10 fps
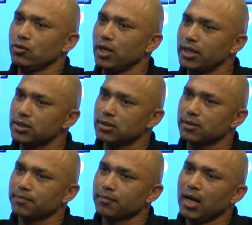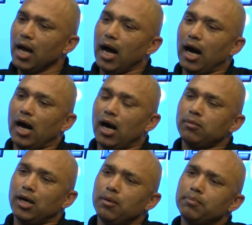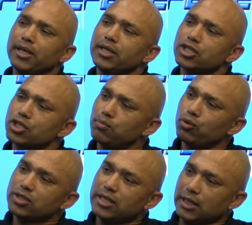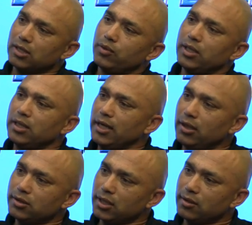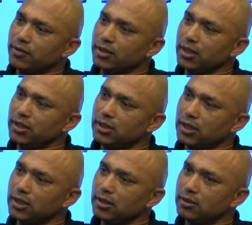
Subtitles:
you guys. How big is the sports sector within the Lsen fraternity?